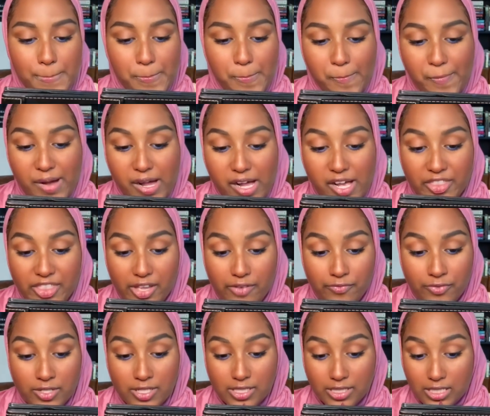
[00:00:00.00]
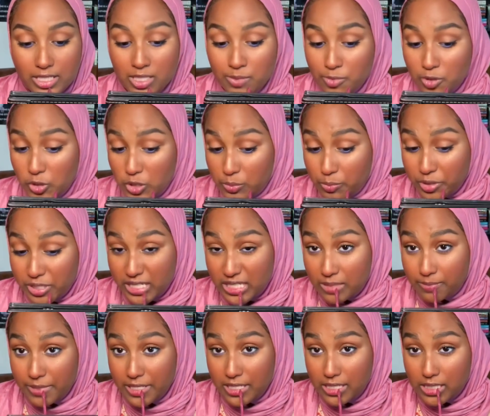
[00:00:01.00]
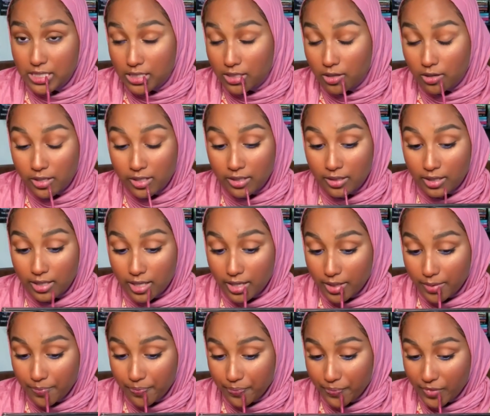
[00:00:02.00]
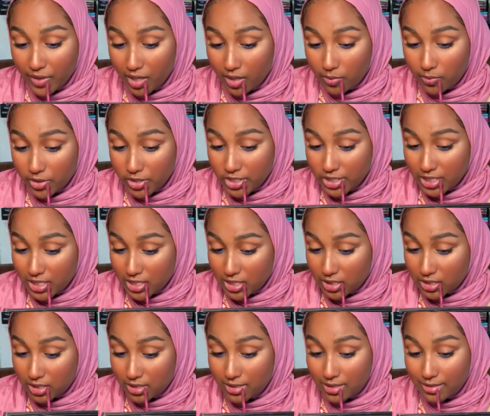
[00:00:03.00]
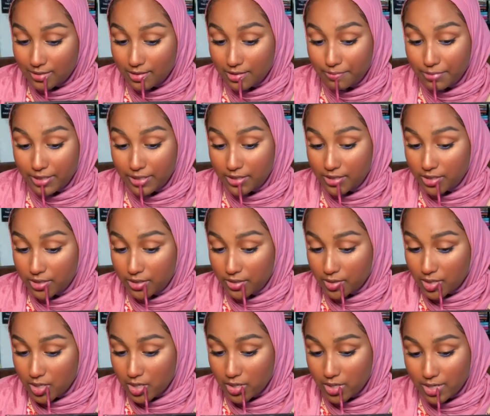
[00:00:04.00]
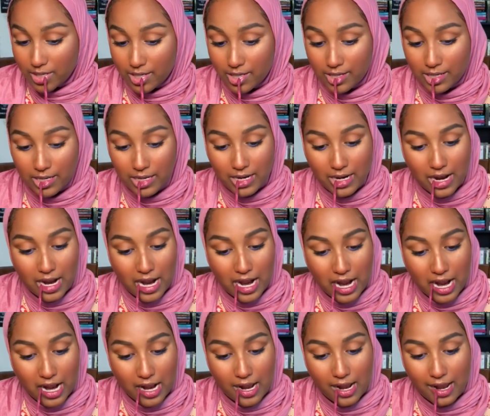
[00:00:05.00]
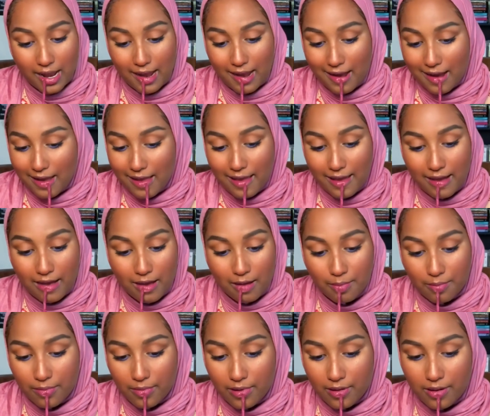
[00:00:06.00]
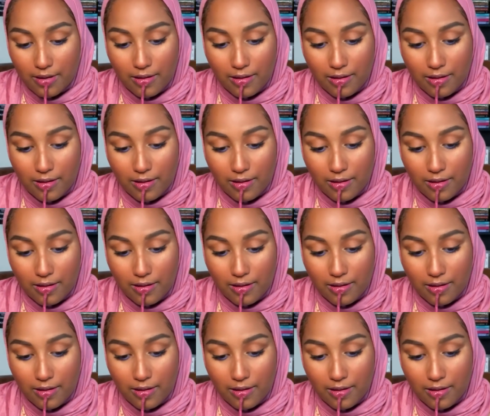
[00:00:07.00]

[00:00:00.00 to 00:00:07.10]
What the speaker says: But that first kiss, bro, is pretty spicy, not gonna lie. Where she has like the dagger up against his throat. Yum.